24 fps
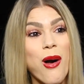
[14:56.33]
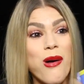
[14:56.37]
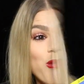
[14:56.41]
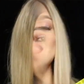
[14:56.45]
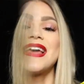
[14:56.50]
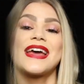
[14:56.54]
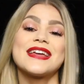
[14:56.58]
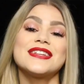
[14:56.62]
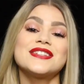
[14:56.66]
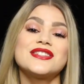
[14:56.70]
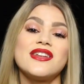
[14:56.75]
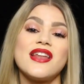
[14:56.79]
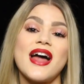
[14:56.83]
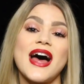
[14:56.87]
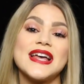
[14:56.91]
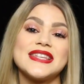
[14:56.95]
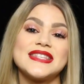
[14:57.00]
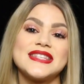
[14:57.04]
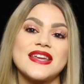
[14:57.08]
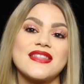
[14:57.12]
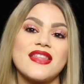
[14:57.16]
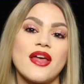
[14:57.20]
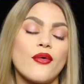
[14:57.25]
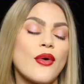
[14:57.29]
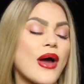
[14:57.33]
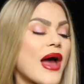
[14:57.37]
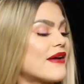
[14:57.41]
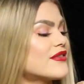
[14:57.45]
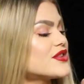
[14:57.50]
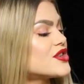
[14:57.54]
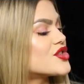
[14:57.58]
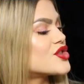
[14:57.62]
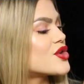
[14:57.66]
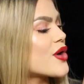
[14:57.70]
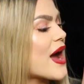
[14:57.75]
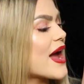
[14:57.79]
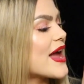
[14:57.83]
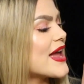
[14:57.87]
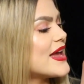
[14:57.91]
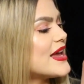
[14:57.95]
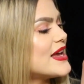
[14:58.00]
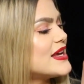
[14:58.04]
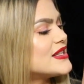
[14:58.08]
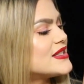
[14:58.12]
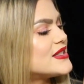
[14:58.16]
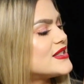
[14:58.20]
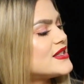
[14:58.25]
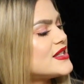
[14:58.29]
Second to last thing that we have to try
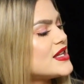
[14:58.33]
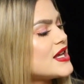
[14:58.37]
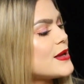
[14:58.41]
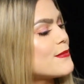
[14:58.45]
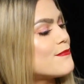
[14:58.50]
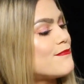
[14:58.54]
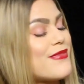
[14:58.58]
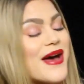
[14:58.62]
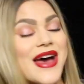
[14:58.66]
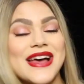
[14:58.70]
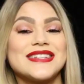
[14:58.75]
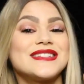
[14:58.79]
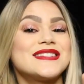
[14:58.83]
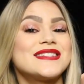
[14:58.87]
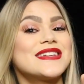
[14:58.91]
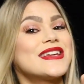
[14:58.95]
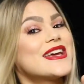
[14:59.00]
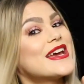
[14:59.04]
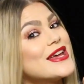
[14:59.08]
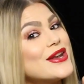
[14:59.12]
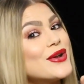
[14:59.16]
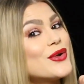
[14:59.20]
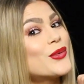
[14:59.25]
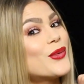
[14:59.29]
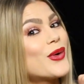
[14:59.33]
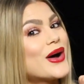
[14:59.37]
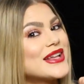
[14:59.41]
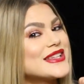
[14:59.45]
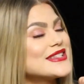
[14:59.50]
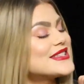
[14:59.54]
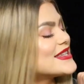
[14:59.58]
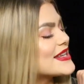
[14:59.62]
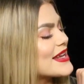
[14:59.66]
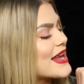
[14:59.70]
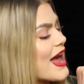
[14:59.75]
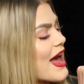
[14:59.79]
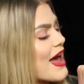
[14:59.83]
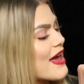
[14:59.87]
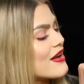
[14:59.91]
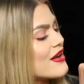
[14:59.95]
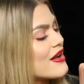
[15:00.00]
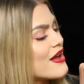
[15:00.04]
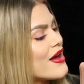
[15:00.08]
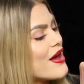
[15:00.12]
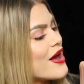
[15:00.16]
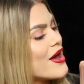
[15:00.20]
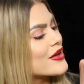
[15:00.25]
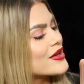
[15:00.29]
is the Best In once
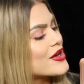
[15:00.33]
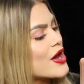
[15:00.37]
again.